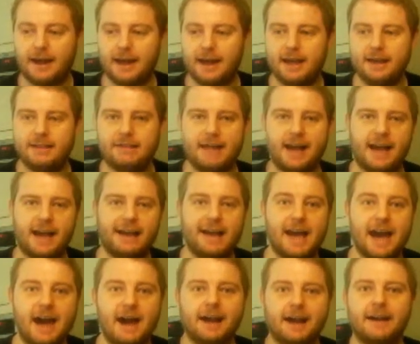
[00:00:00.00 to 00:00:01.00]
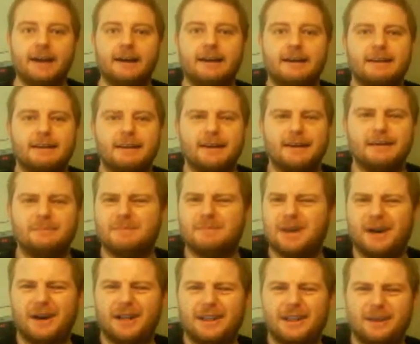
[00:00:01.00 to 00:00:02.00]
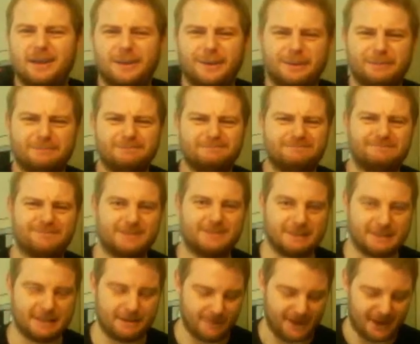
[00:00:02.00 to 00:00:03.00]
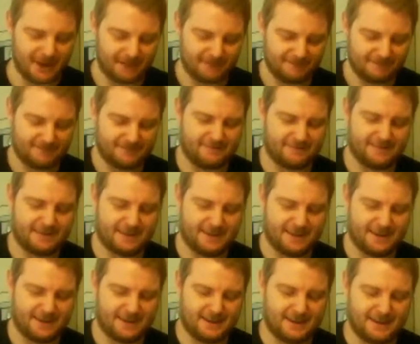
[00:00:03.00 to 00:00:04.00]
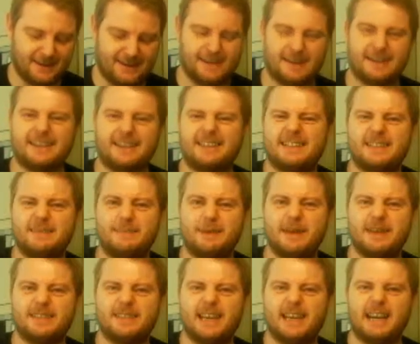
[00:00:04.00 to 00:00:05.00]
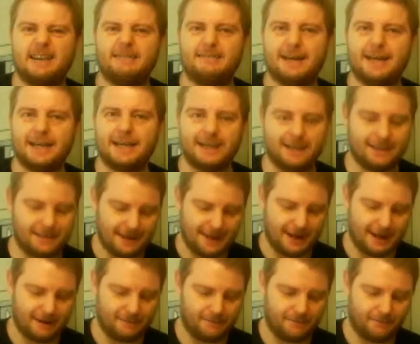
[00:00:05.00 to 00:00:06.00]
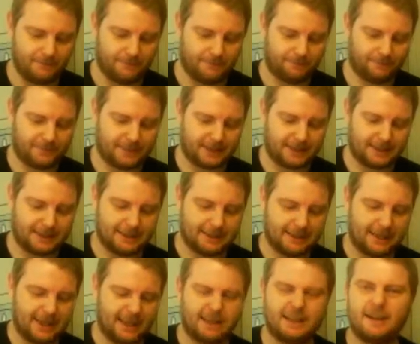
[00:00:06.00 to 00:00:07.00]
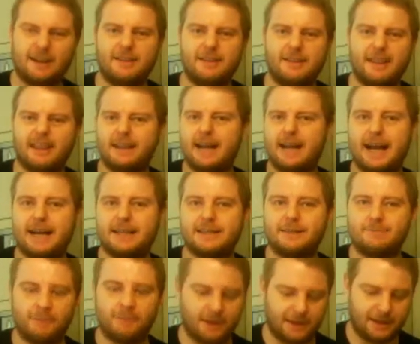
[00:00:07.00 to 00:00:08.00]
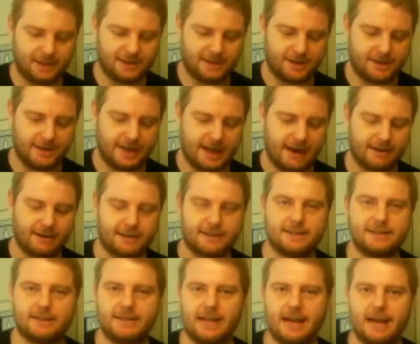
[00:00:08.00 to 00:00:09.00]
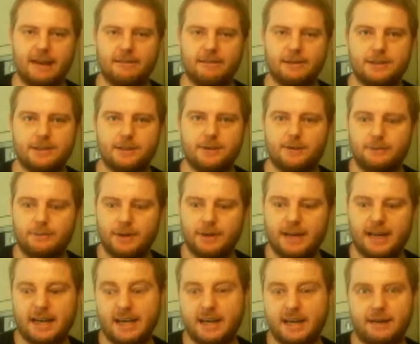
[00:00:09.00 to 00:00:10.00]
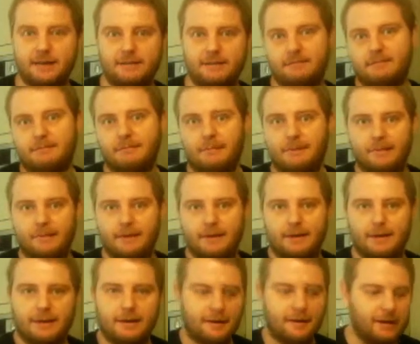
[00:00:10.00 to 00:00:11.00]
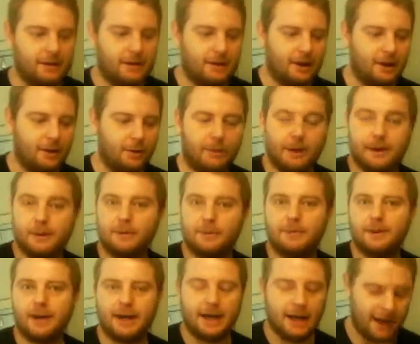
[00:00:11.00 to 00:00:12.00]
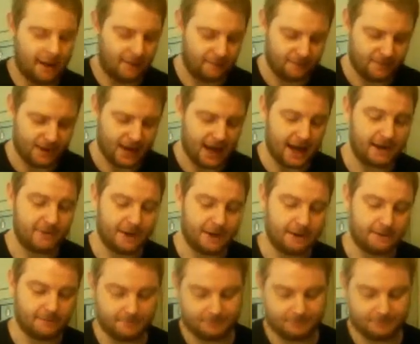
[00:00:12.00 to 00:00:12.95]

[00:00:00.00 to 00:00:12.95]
in their gang, I thought was a bit silly, really. I don't think they had to put those two characters together at all, but they did. And, oh well. But anyway,